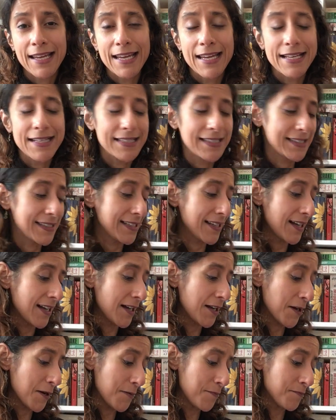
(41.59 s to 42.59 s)
It's
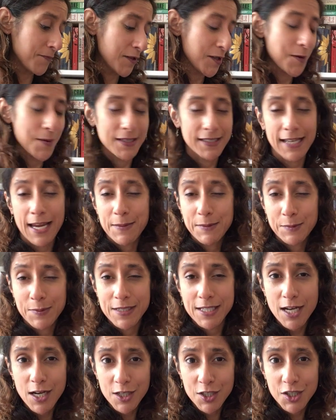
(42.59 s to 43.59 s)
US Games
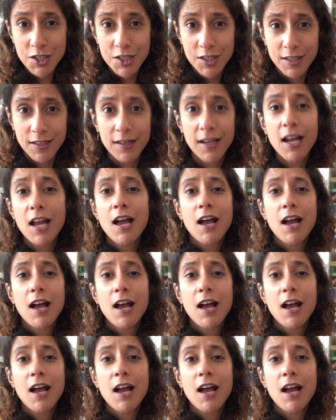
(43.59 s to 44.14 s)
production.